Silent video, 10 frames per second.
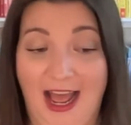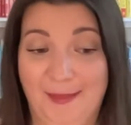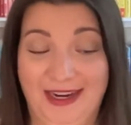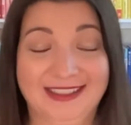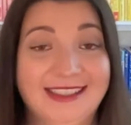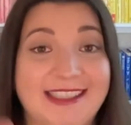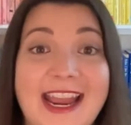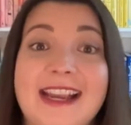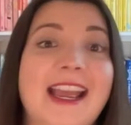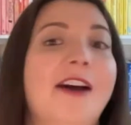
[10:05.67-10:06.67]
I'm going to
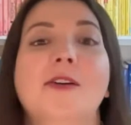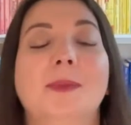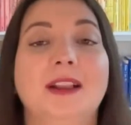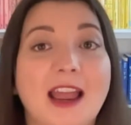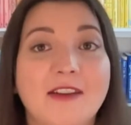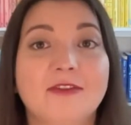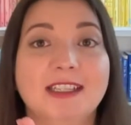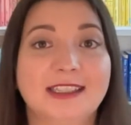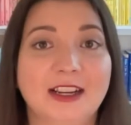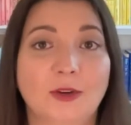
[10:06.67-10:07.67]
stay accountable
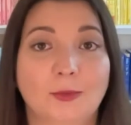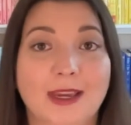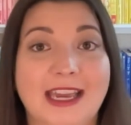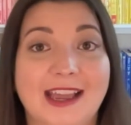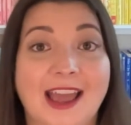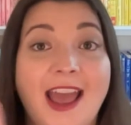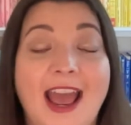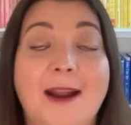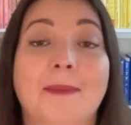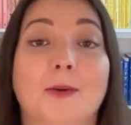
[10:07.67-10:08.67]
every single week
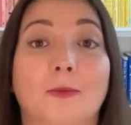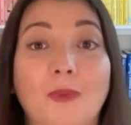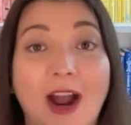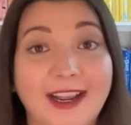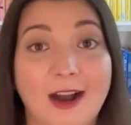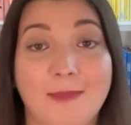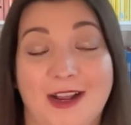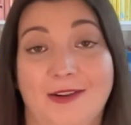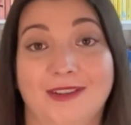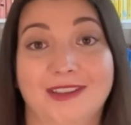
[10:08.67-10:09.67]
and I'm going to rock out
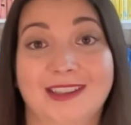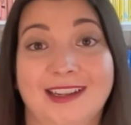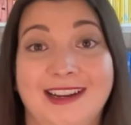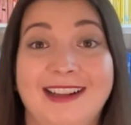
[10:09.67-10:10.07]
my goals.